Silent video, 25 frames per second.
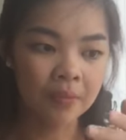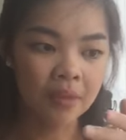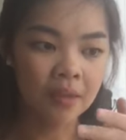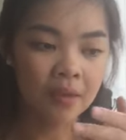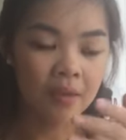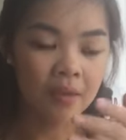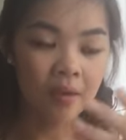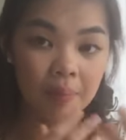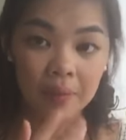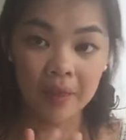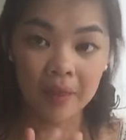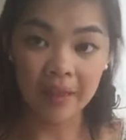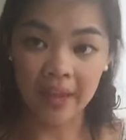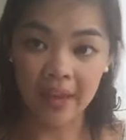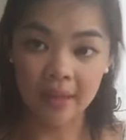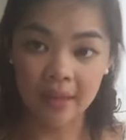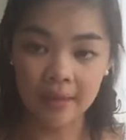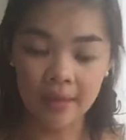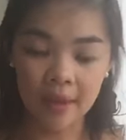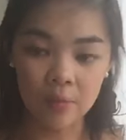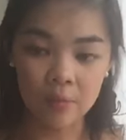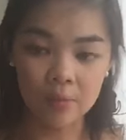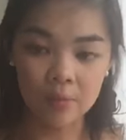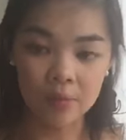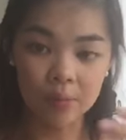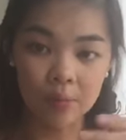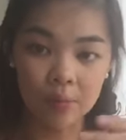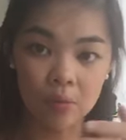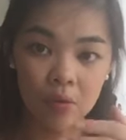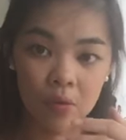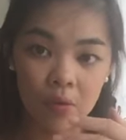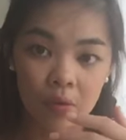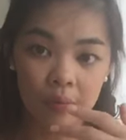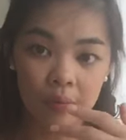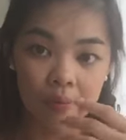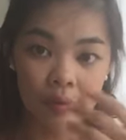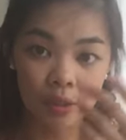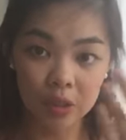a play that was
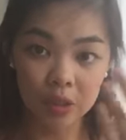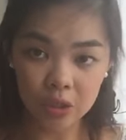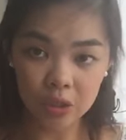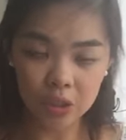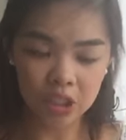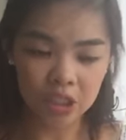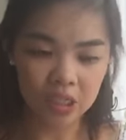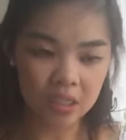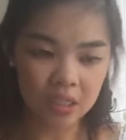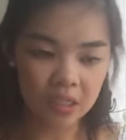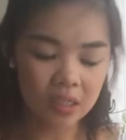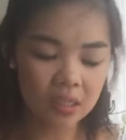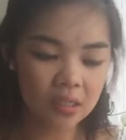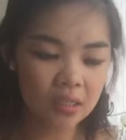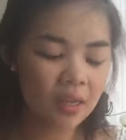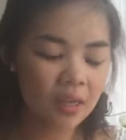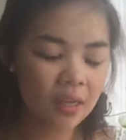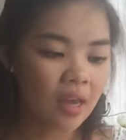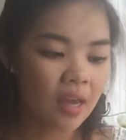more misogynist.